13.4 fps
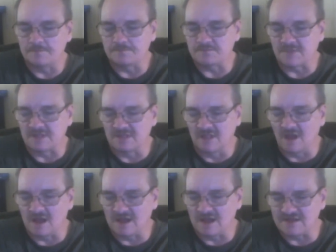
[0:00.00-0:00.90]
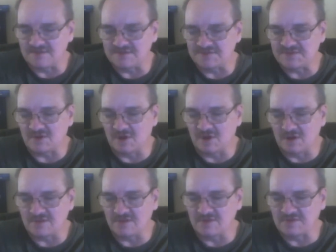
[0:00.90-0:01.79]
lines
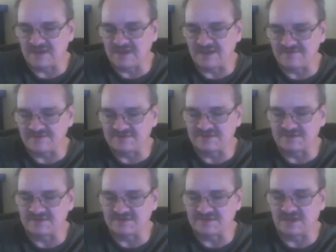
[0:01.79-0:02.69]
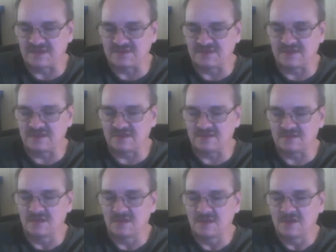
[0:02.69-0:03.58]
on those canvases, and then
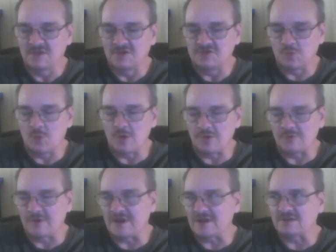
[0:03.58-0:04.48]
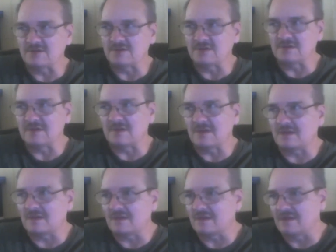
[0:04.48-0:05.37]
she went around
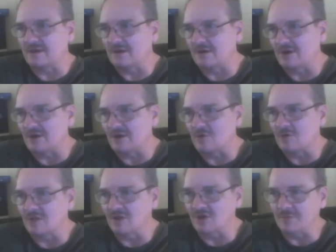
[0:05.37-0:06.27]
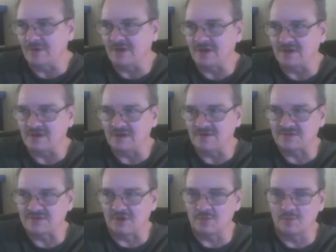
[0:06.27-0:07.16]
here in Oklahoma. It's
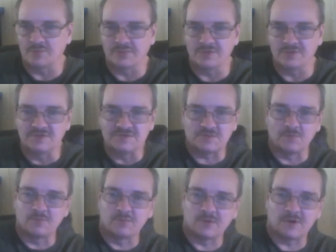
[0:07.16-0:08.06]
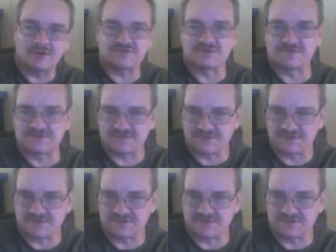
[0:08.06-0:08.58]
called Booze and Brushes.